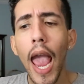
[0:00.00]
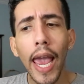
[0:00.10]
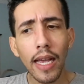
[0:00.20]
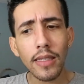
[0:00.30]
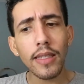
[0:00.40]

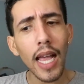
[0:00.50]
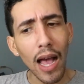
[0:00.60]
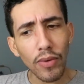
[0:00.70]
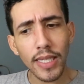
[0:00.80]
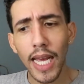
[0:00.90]
And
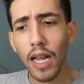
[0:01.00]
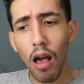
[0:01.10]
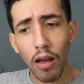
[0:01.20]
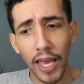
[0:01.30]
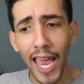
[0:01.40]
I was like,
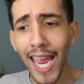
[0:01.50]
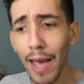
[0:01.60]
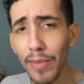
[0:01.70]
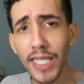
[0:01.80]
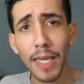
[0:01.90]
okay,
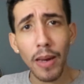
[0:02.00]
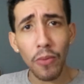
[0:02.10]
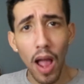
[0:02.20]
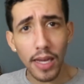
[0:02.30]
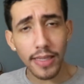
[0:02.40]
I'm about to get my
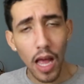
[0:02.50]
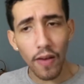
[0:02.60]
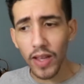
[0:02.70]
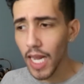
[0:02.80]
rocks off.